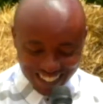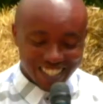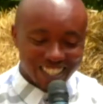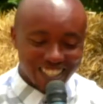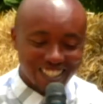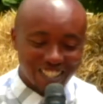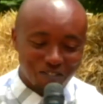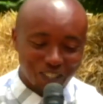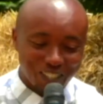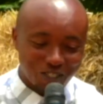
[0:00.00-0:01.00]
Yeah, that's an
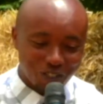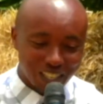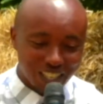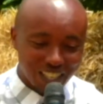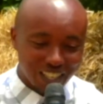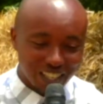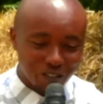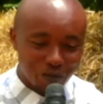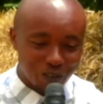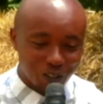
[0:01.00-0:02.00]
important one. I
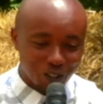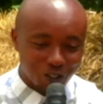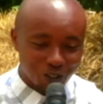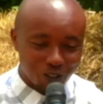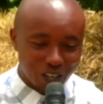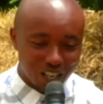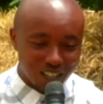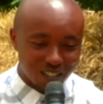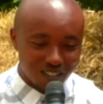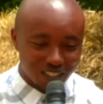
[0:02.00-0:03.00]
remember also
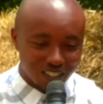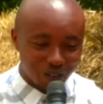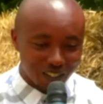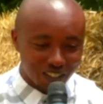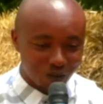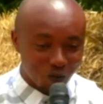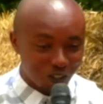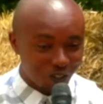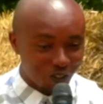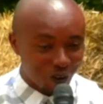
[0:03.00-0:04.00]
struggling with the same
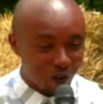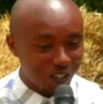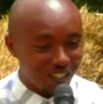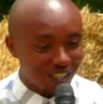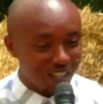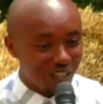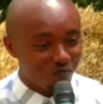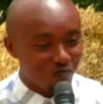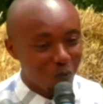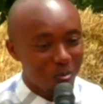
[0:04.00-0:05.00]
question when I was a
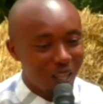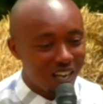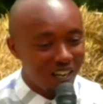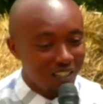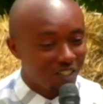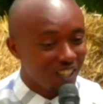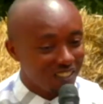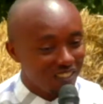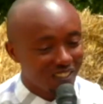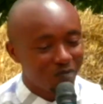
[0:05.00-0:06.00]

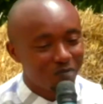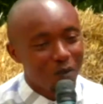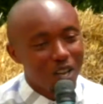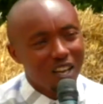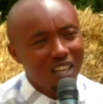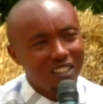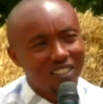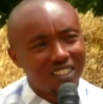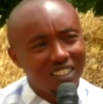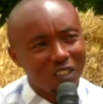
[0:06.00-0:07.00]
child,
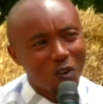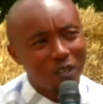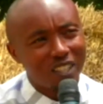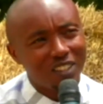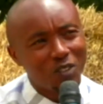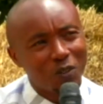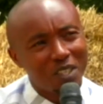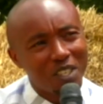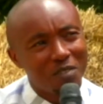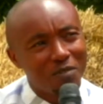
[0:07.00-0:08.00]
asking, okay, so
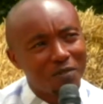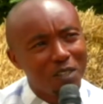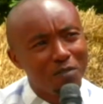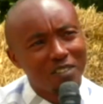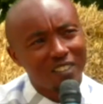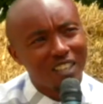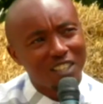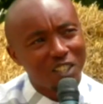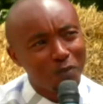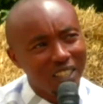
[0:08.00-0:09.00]
if everything
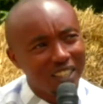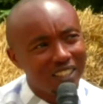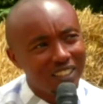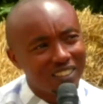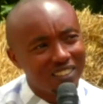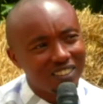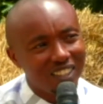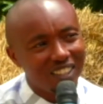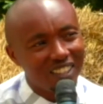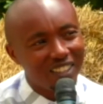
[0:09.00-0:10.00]
has a beginning,
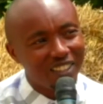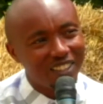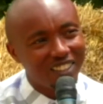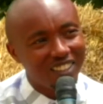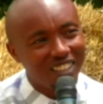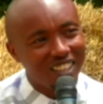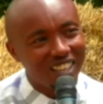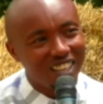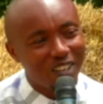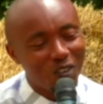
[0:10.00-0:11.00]
then
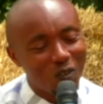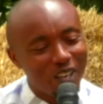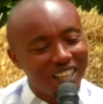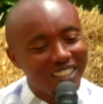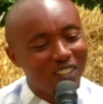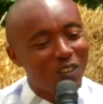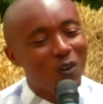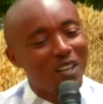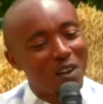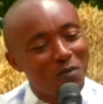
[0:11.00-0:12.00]
where did God come